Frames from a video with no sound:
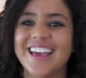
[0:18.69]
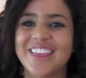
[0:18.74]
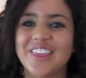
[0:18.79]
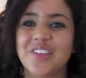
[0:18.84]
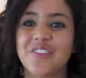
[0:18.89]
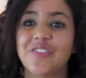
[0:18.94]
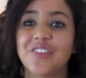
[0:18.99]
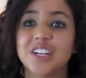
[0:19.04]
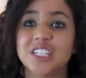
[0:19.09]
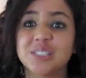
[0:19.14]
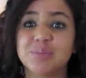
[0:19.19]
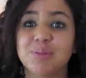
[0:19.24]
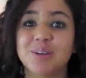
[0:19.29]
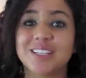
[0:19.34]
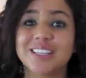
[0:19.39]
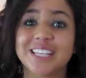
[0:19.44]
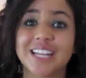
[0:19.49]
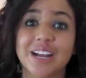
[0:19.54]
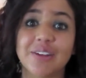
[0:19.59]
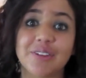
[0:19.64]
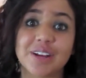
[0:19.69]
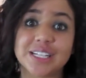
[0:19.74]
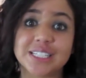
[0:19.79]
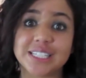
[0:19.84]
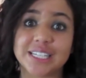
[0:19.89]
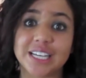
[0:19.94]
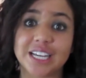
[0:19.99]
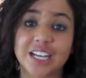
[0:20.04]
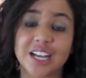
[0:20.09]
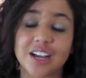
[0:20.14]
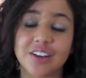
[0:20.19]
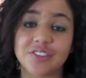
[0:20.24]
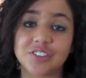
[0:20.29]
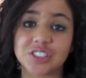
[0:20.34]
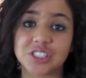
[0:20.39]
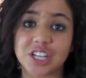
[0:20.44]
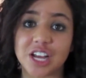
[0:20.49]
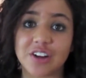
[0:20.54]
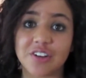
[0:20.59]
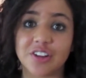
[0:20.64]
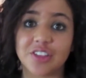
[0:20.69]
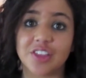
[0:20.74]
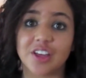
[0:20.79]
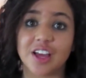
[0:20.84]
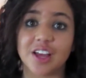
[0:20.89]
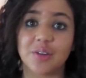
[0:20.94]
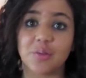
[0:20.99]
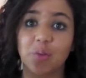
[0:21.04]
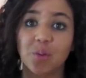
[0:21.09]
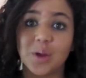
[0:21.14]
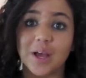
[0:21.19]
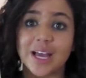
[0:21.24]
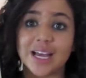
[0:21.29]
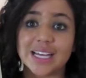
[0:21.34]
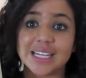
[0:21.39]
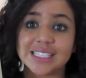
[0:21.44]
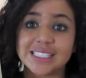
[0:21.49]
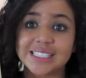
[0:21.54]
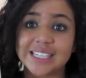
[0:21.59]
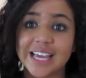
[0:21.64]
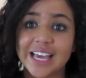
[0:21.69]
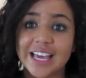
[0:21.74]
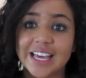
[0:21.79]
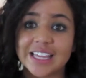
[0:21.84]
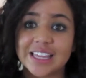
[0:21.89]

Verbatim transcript: The first book that I read to kick off the Genre-thon was